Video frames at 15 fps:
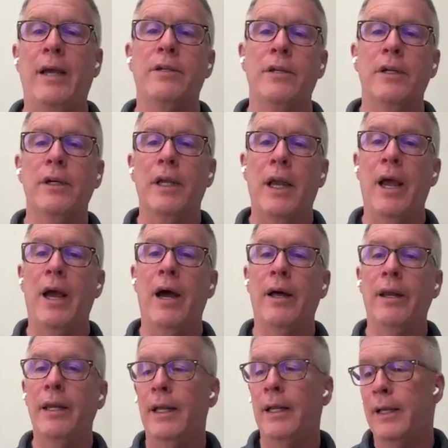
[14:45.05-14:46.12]
Jackson
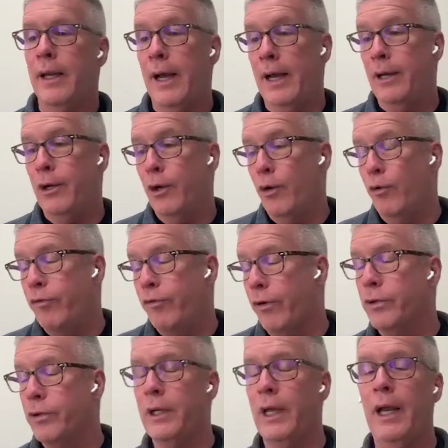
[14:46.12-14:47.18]
County. I
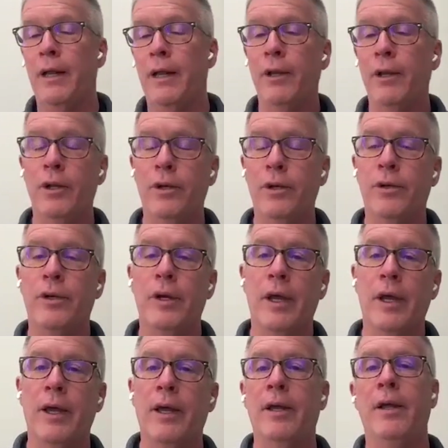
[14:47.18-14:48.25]
know firsthand
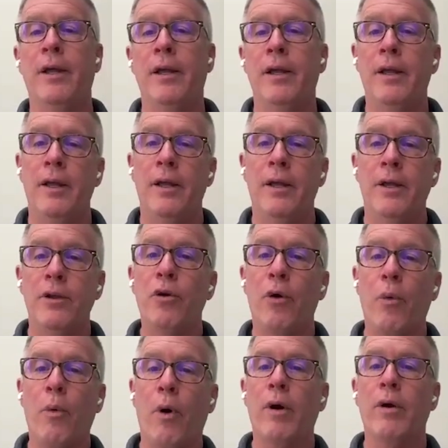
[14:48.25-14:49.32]
that
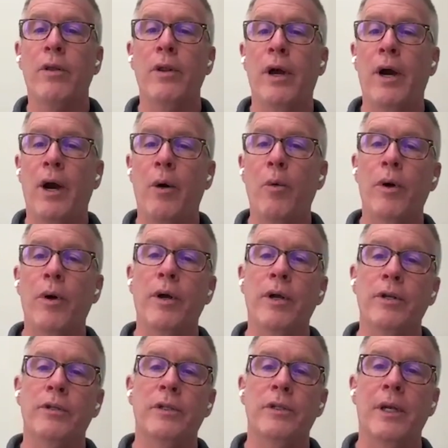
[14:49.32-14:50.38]
your work there
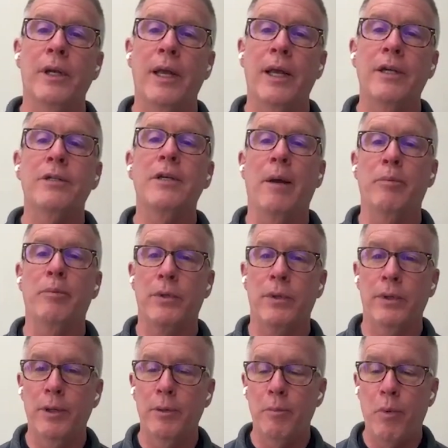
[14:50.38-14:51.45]
was
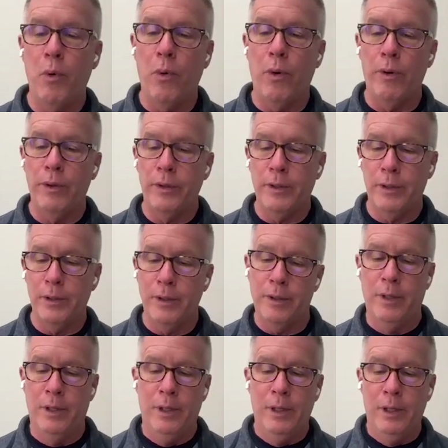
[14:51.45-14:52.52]
exceptionally important
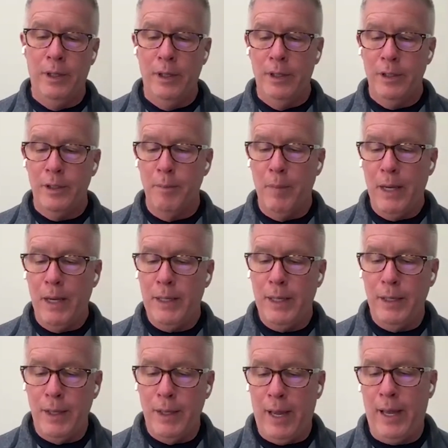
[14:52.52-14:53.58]
to
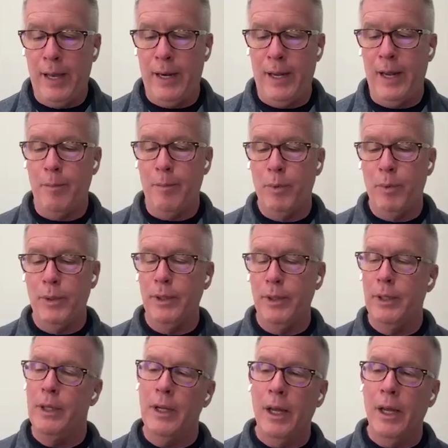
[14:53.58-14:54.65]
making that
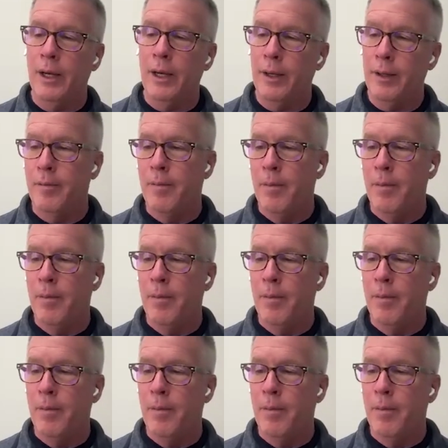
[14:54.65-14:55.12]
happen.